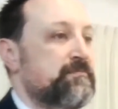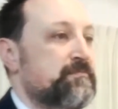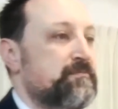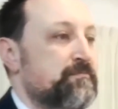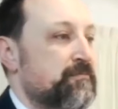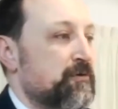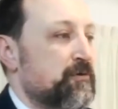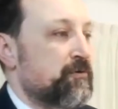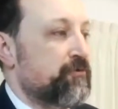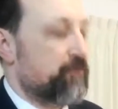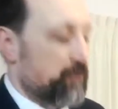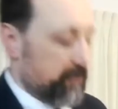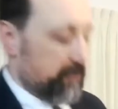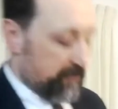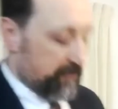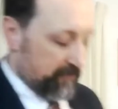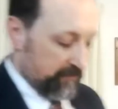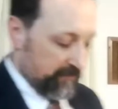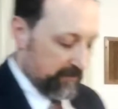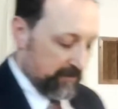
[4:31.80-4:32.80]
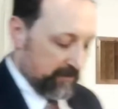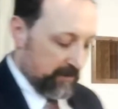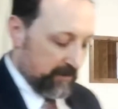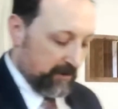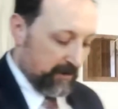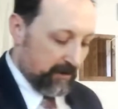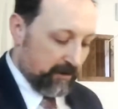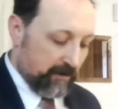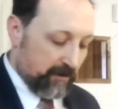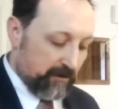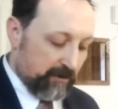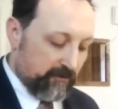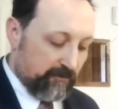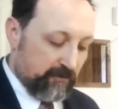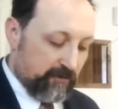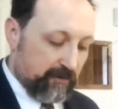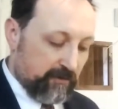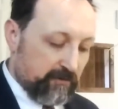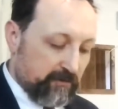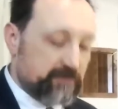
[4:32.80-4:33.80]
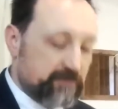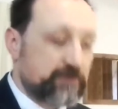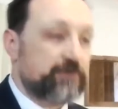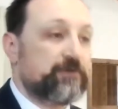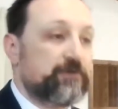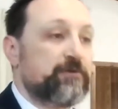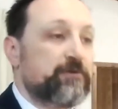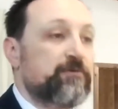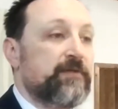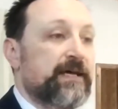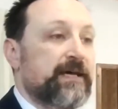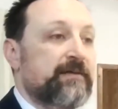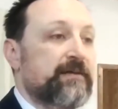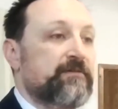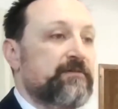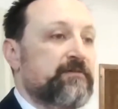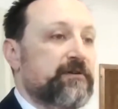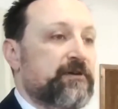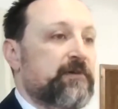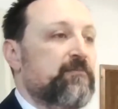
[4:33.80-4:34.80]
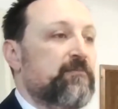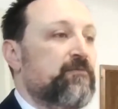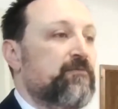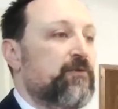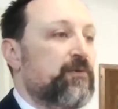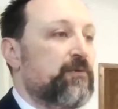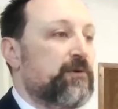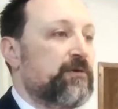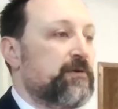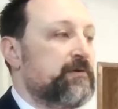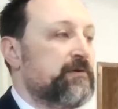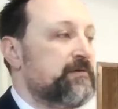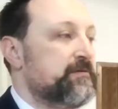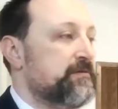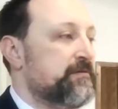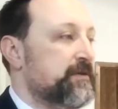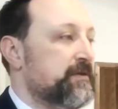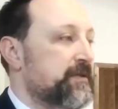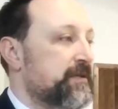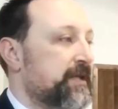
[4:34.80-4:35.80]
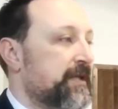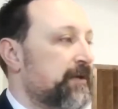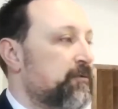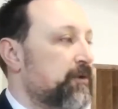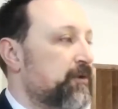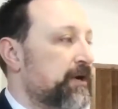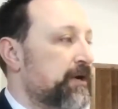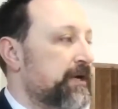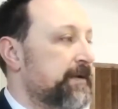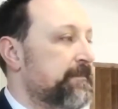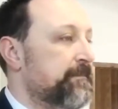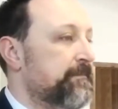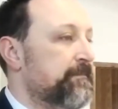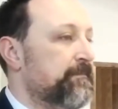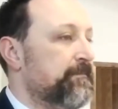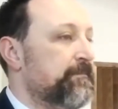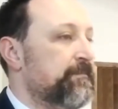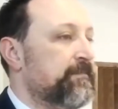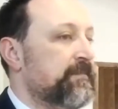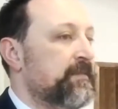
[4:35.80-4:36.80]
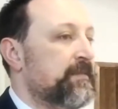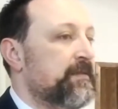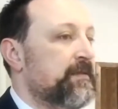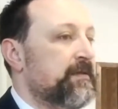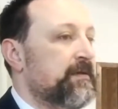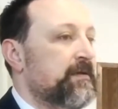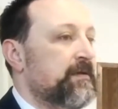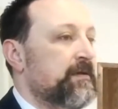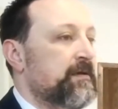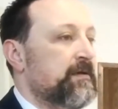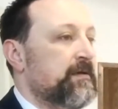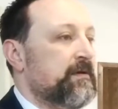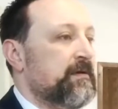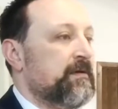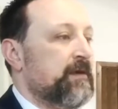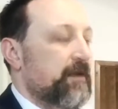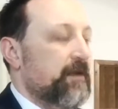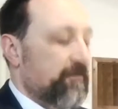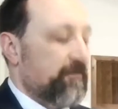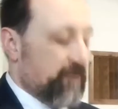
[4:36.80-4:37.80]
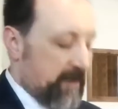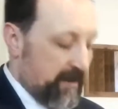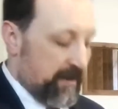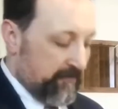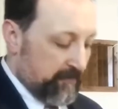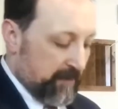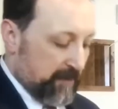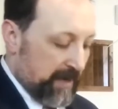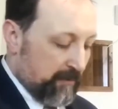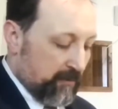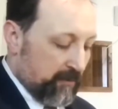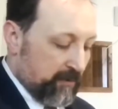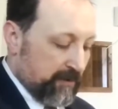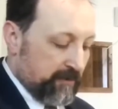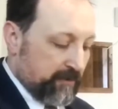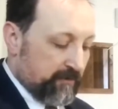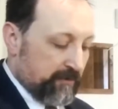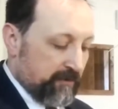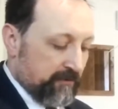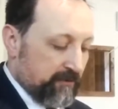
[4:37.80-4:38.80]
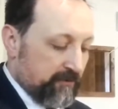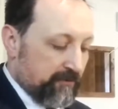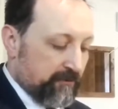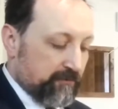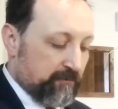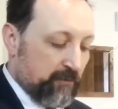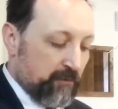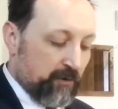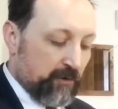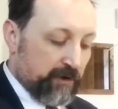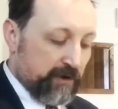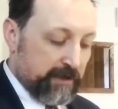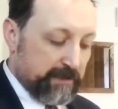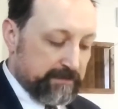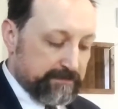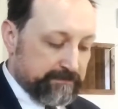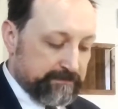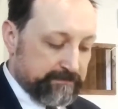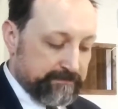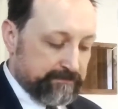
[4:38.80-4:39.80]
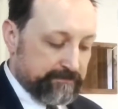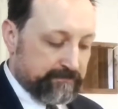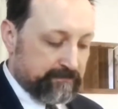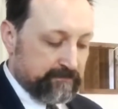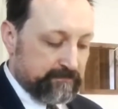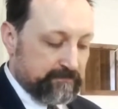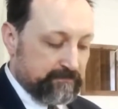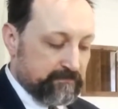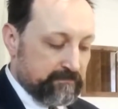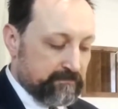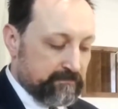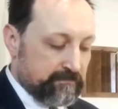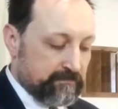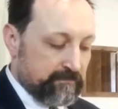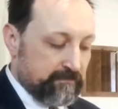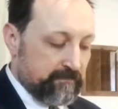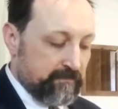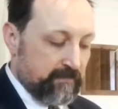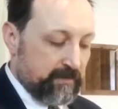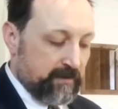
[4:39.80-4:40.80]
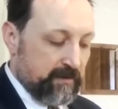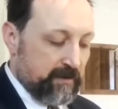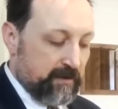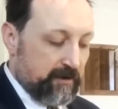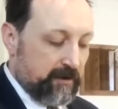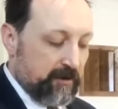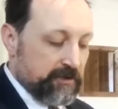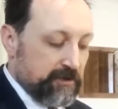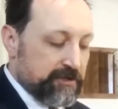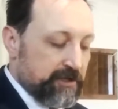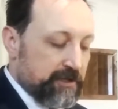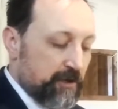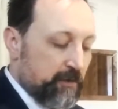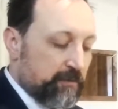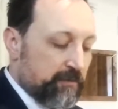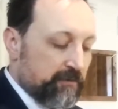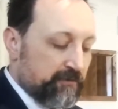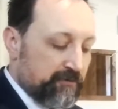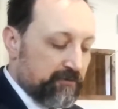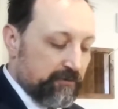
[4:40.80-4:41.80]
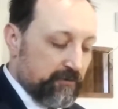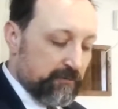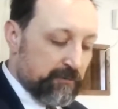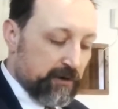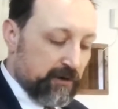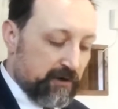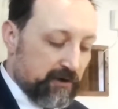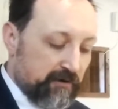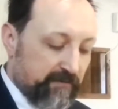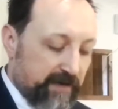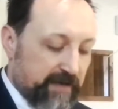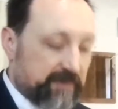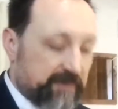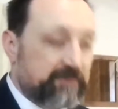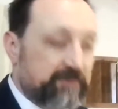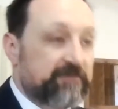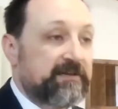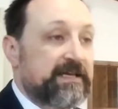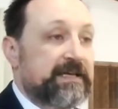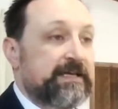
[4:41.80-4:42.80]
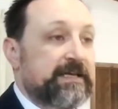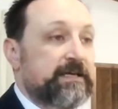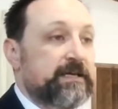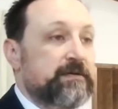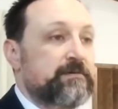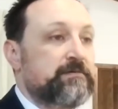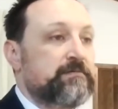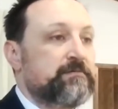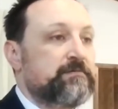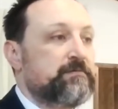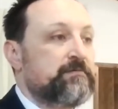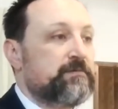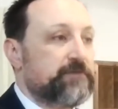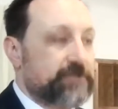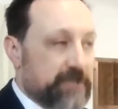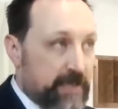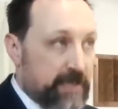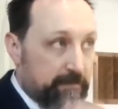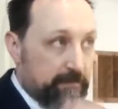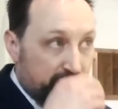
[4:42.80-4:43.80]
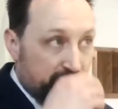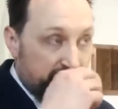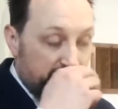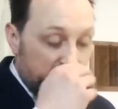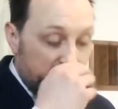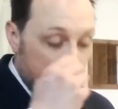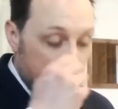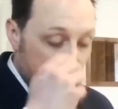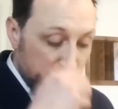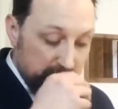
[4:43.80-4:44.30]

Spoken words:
Jordan's courage to do that, to come forward in that way. If you have your Bible with you this morning, I encourage you to open to the book of Isaiah, chapter 2.